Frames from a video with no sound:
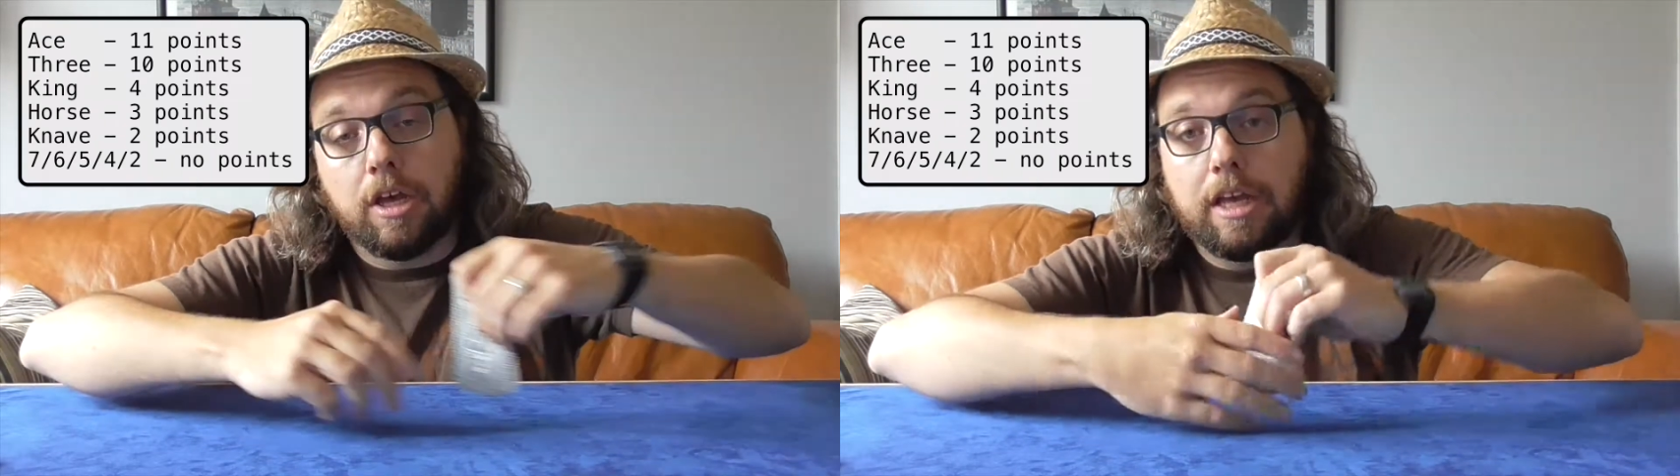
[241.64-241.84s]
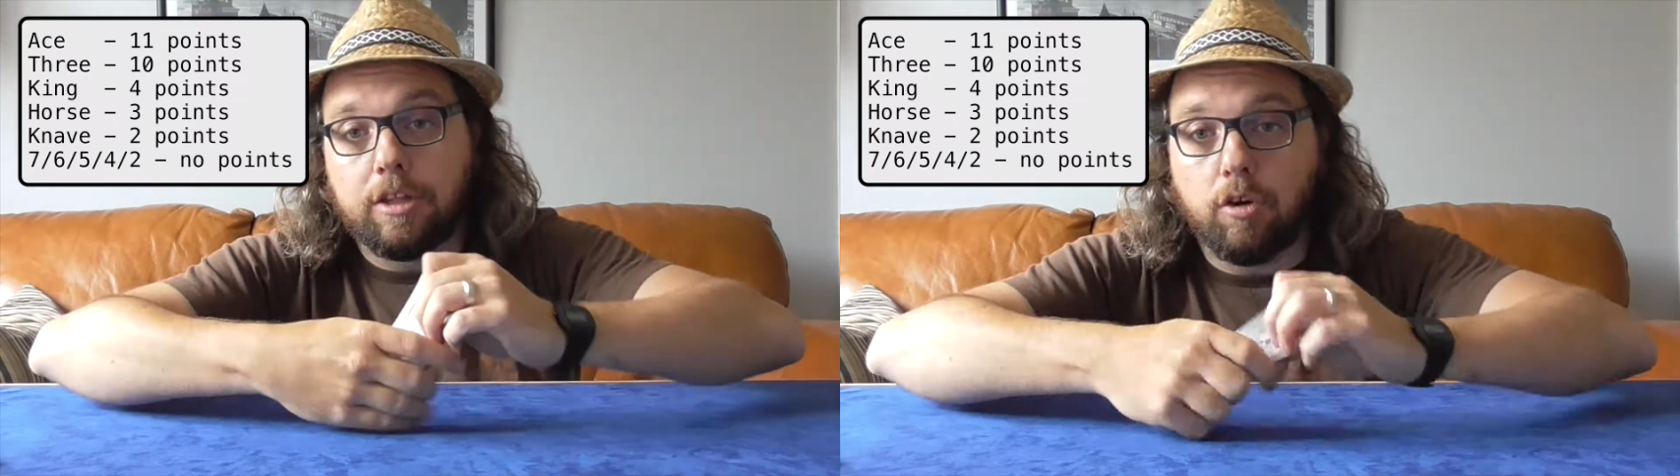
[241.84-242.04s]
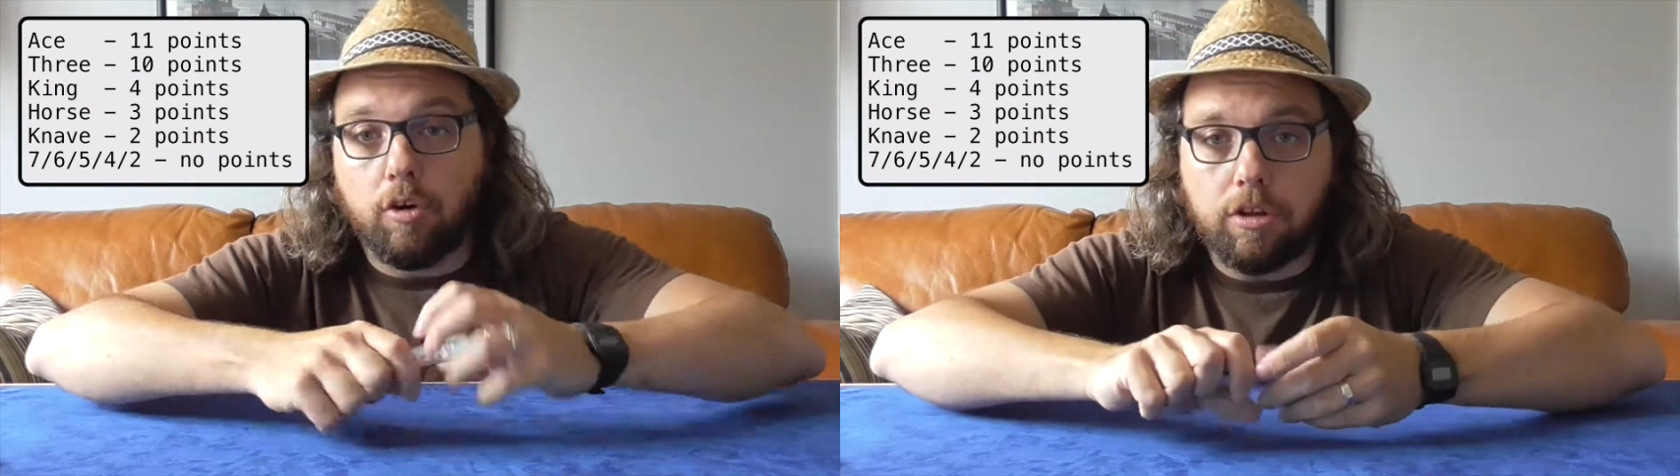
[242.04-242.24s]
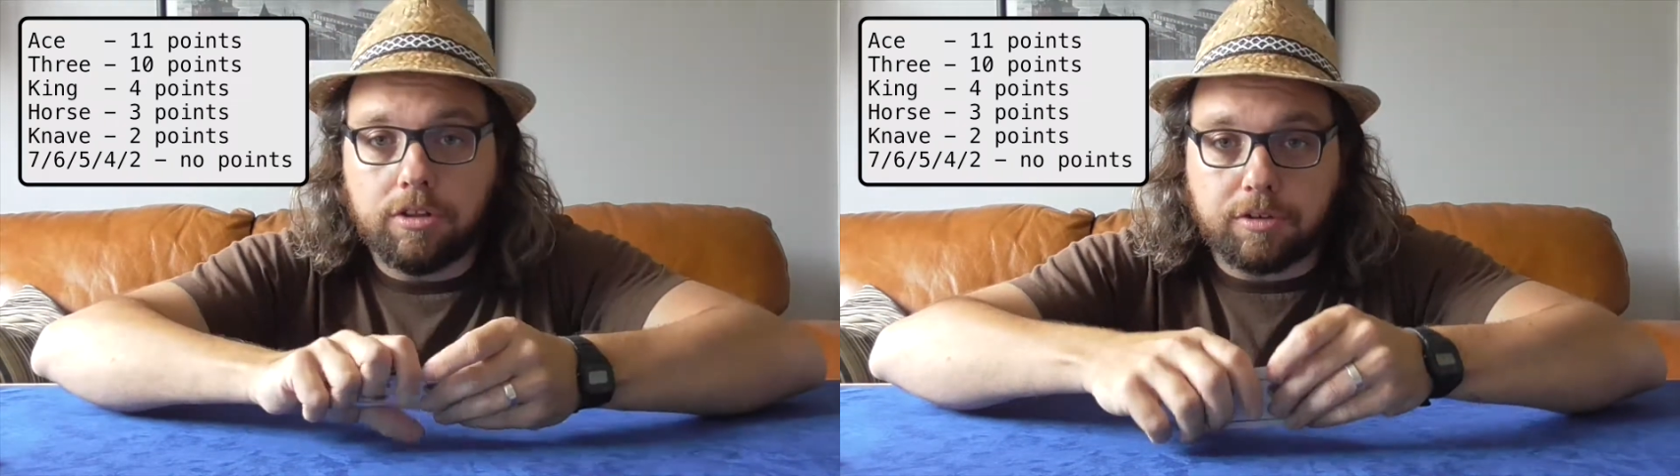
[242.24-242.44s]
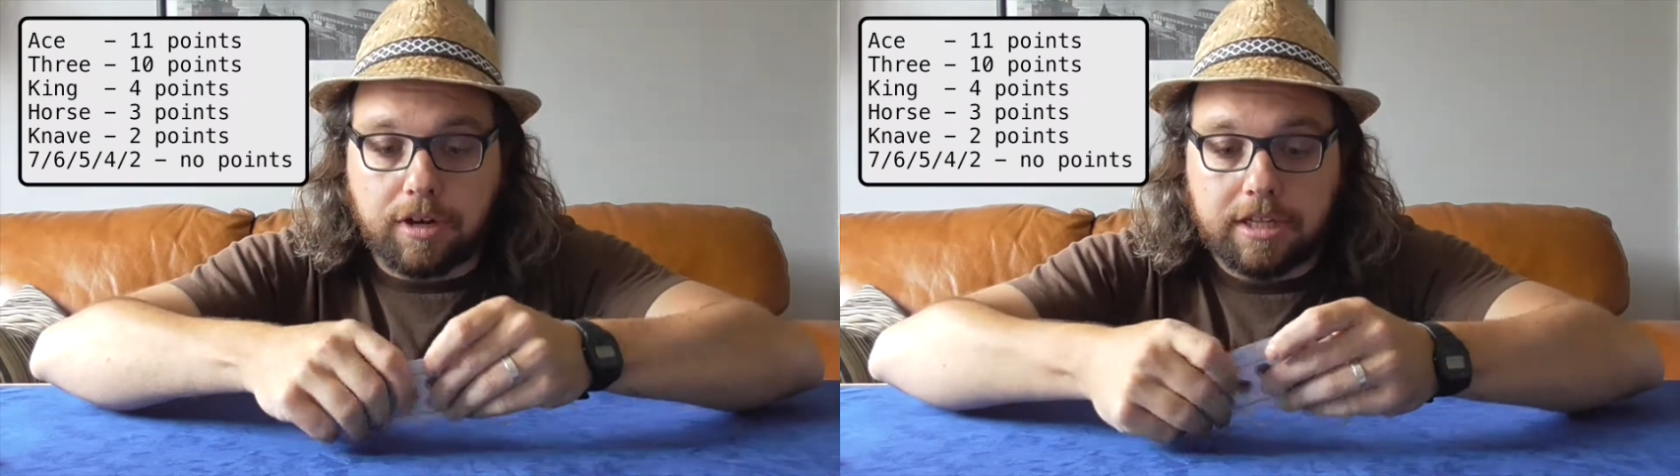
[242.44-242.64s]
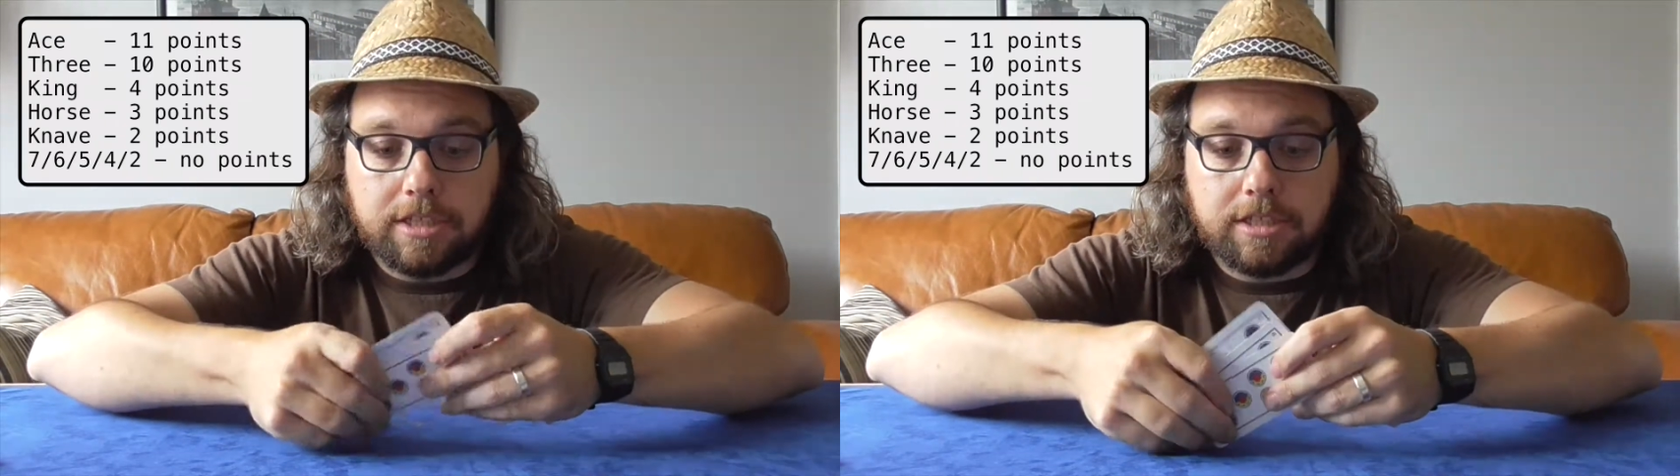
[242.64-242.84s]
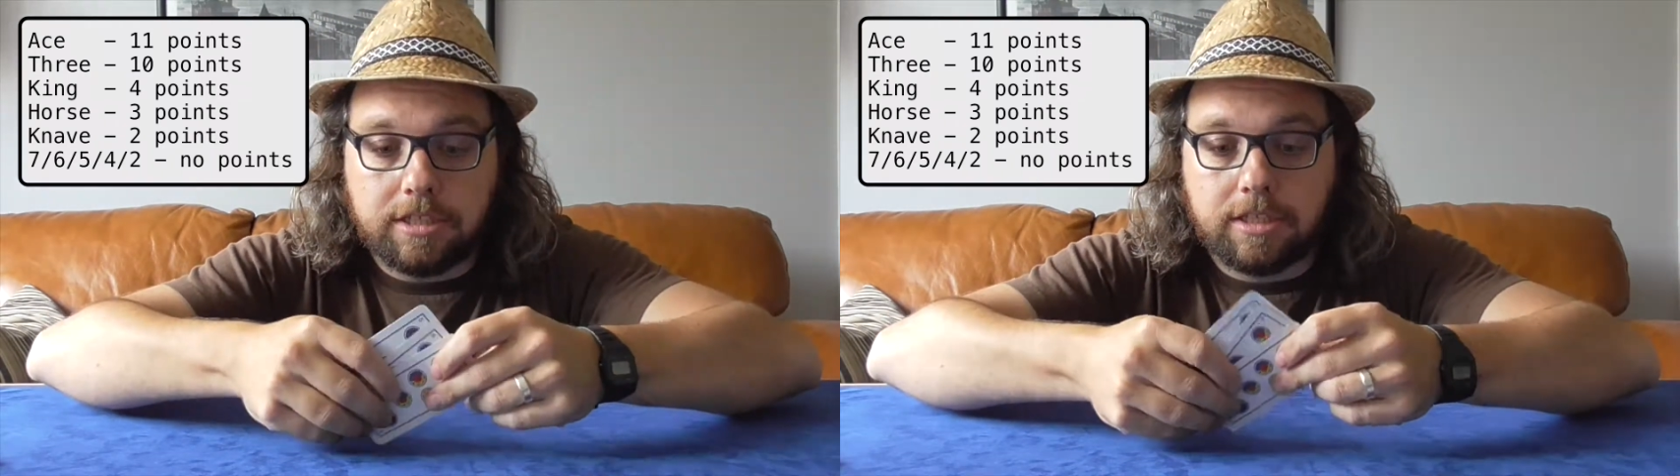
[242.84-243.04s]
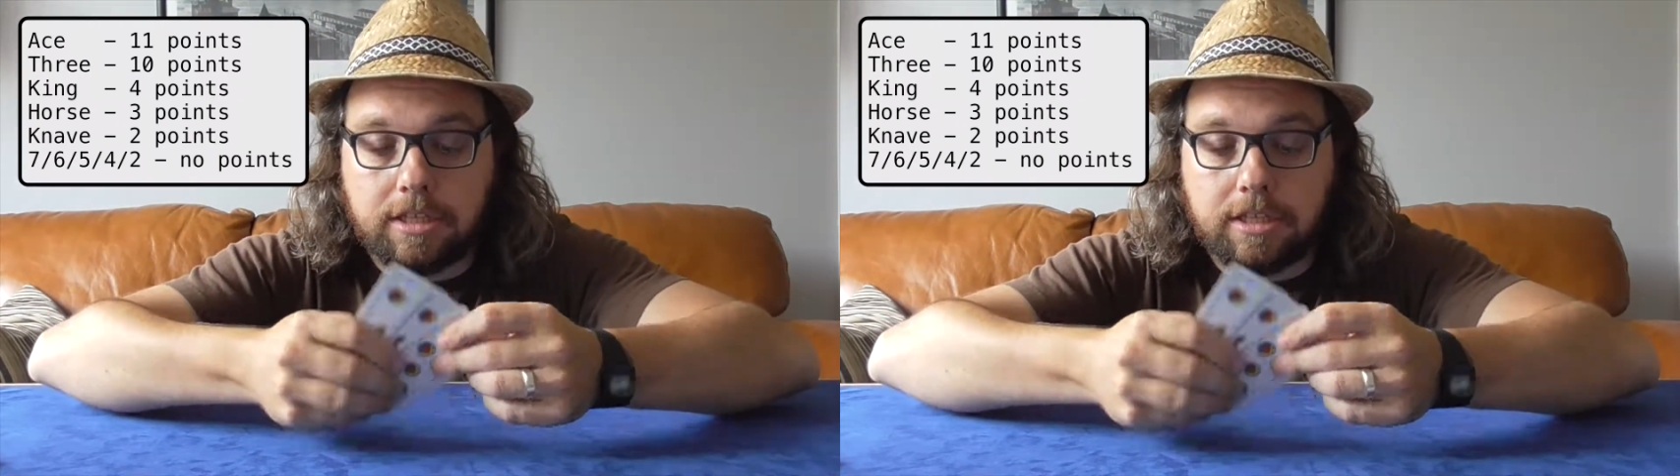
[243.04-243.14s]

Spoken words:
And all the rest,